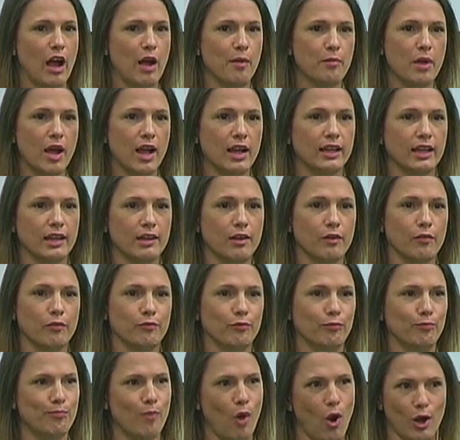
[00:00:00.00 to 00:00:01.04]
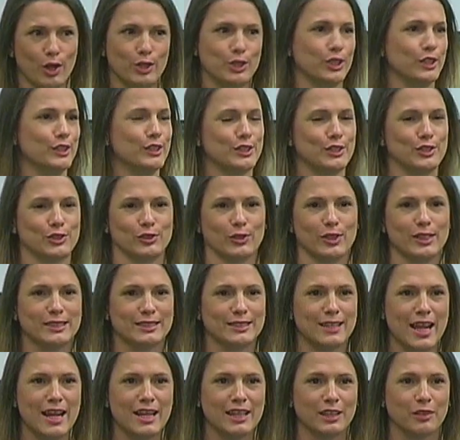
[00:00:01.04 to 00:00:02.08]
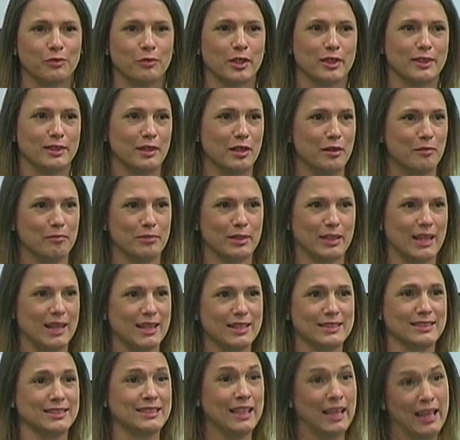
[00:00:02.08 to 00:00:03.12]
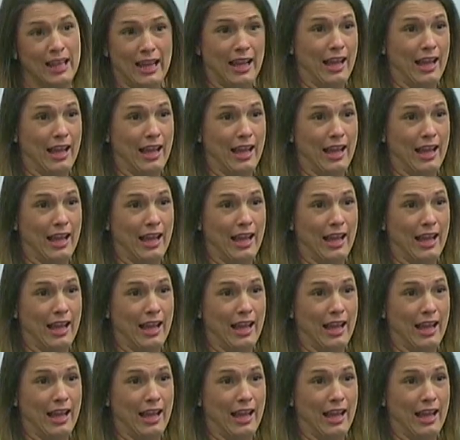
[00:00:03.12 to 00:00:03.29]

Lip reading: I'm not gonna march in the streets naked with them because